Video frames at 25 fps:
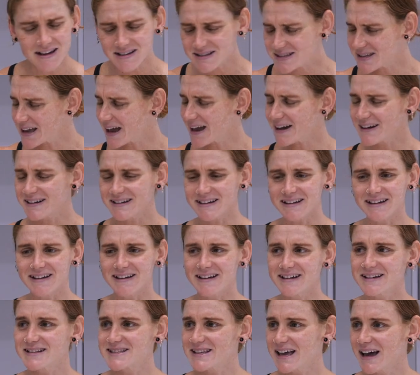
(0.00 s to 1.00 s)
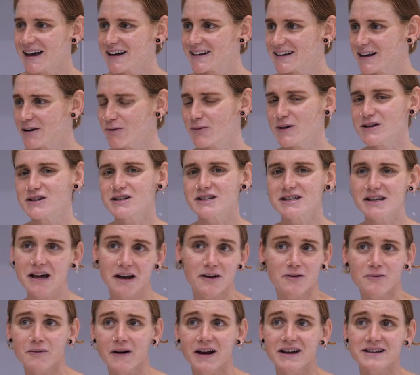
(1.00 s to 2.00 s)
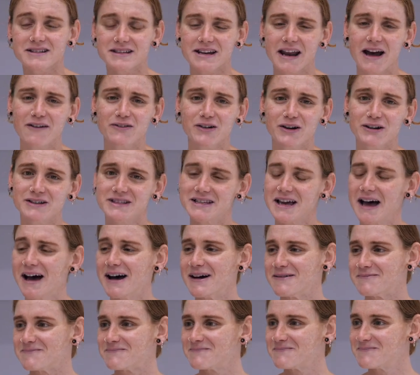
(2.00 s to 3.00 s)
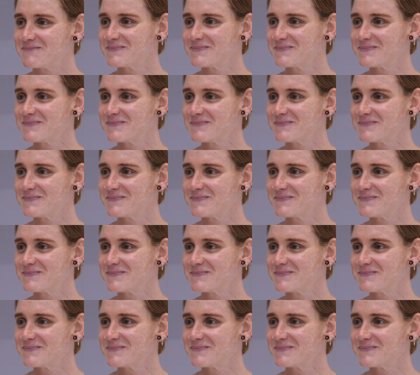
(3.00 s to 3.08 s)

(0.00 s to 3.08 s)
Exactly, exactly. We just had a race and have a good time.